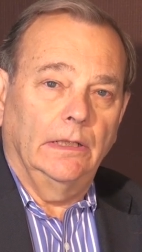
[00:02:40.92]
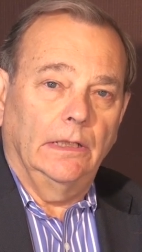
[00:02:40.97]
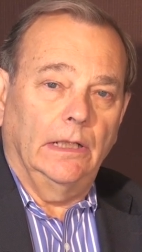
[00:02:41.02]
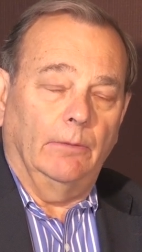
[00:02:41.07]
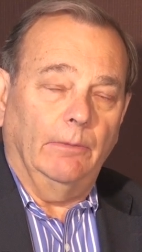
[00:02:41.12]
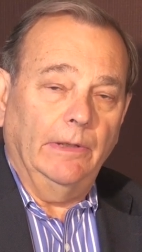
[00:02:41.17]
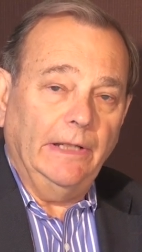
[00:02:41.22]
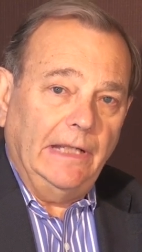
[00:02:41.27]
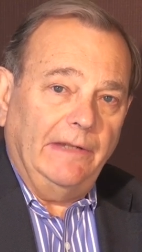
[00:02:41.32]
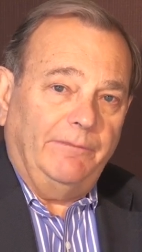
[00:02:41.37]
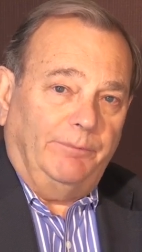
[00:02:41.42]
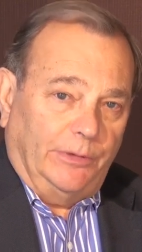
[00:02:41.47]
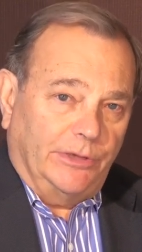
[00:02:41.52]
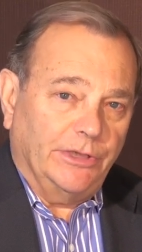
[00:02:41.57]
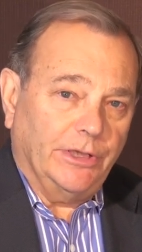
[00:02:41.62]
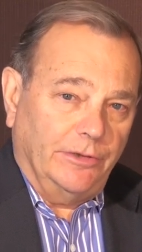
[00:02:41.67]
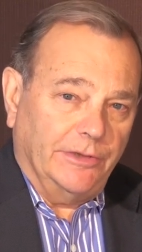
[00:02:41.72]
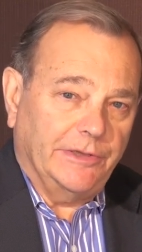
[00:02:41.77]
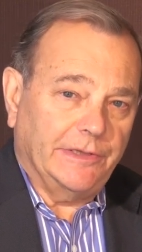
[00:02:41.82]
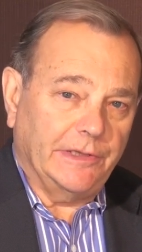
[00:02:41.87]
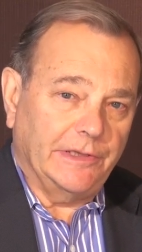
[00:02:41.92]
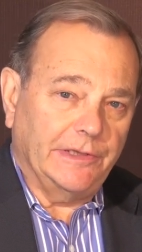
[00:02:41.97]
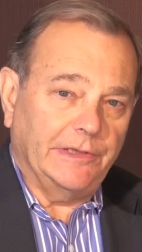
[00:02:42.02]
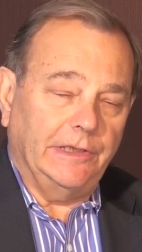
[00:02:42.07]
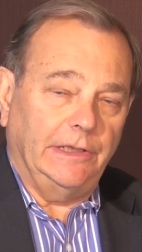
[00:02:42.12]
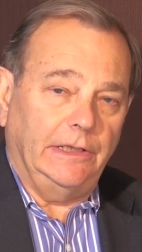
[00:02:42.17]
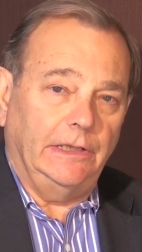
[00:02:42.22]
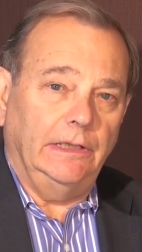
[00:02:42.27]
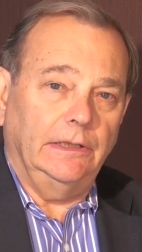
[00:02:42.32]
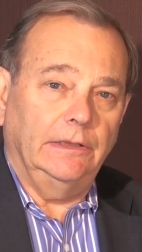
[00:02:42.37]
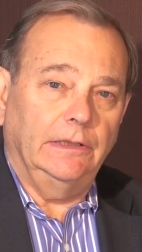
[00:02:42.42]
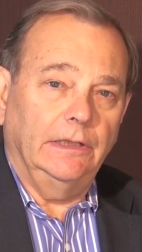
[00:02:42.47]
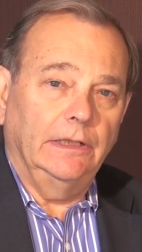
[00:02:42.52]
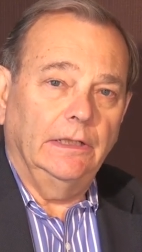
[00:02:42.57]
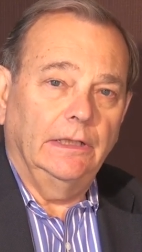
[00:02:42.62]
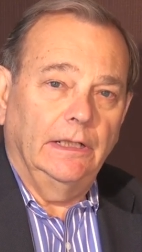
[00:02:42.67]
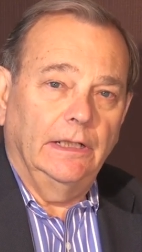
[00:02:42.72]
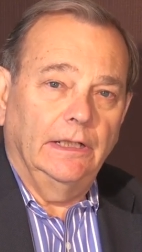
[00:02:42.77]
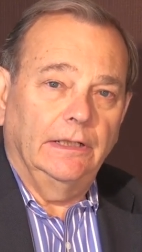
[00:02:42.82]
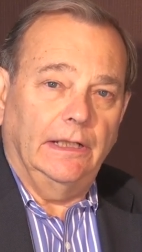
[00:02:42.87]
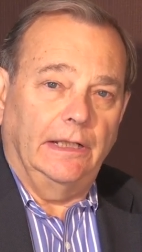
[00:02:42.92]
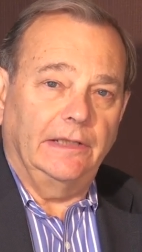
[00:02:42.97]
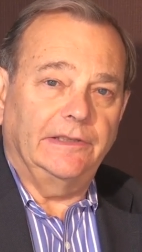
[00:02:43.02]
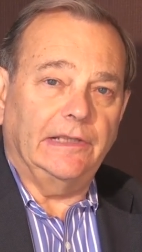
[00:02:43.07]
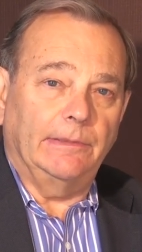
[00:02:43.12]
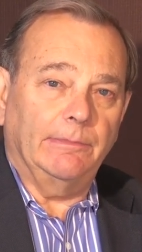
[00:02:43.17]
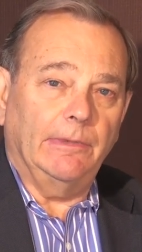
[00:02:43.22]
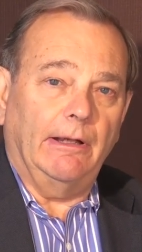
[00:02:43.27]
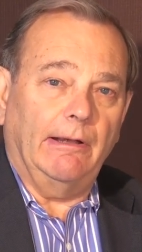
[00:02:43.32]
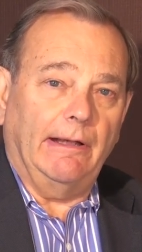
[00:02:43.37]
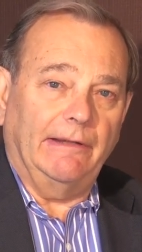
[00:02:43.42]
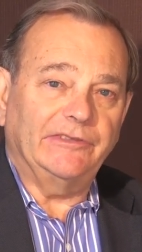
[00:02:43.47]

Now, when they produce the seed, they somehow